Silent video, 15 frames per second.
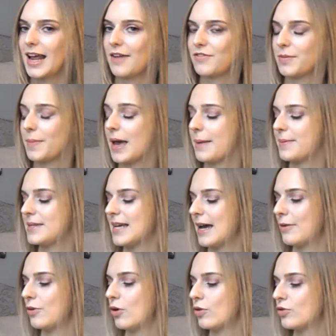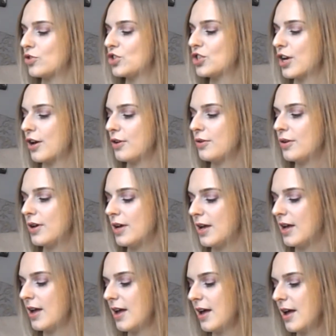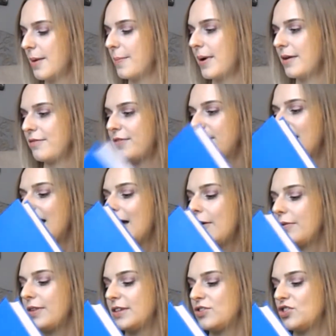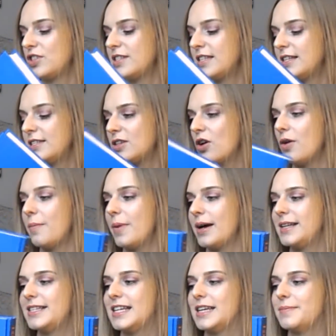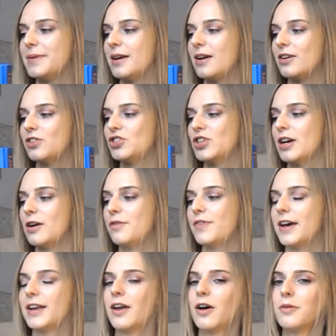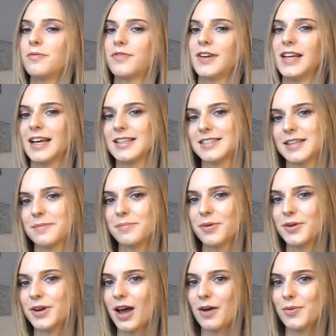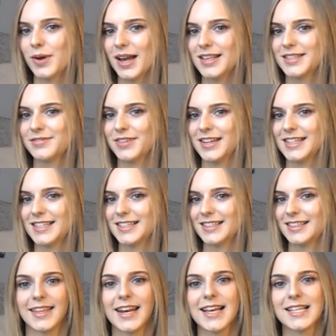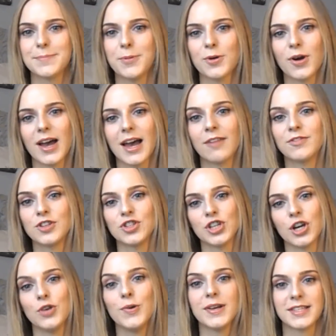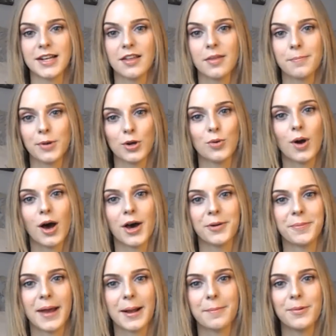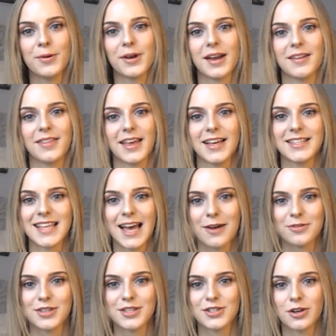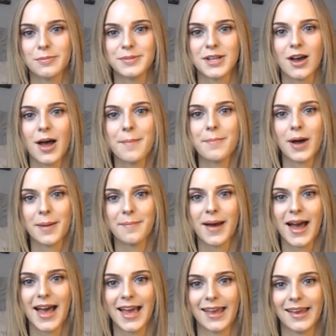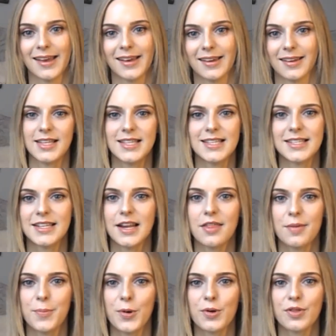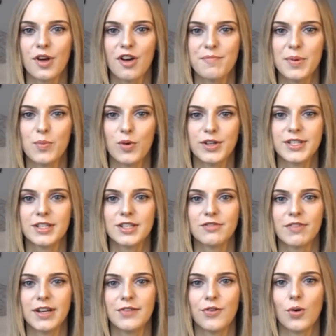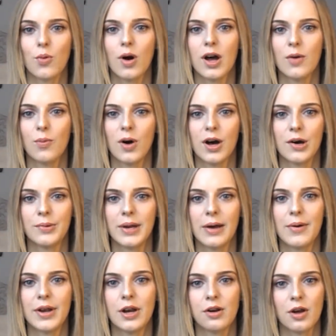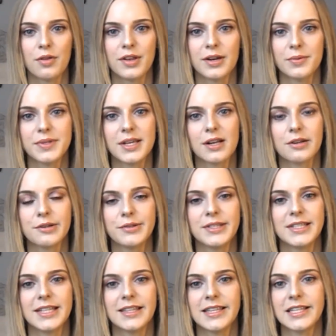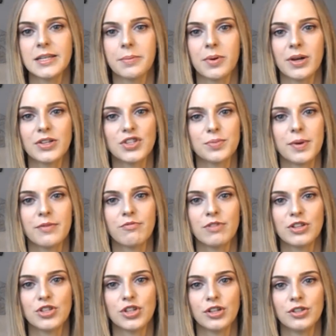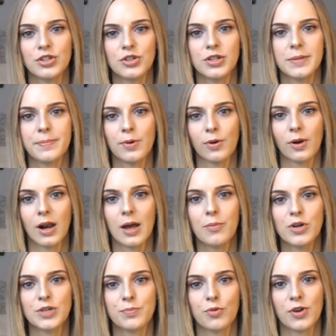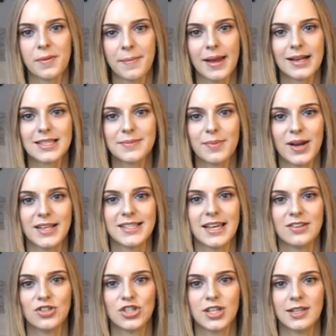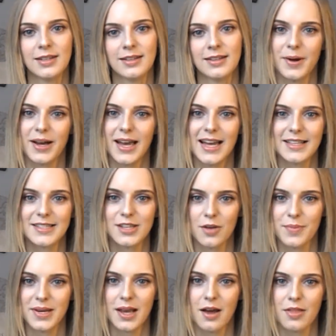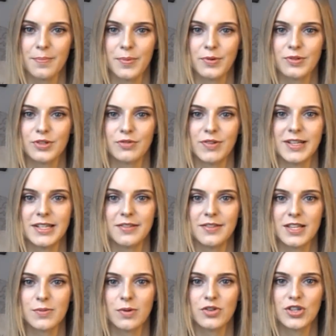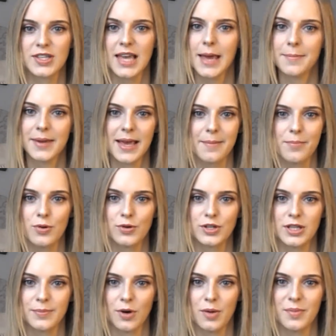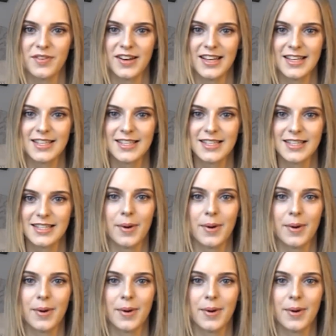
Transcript: have the paper town on show. But for now, this just sits on my TBR shelf, and hopefully at some point I will get to read it. The next book I have to show you is another blue hardback book, and that is How to Stop Time by Matt Haig. This is another book that I've been wanting to read for quite a while now, and I know that it was included in the W.H. Smith Richard and Judy book club, which brought it back to my attention. But I had so many other books to read, and this one just kept getting put to the bottom of the list.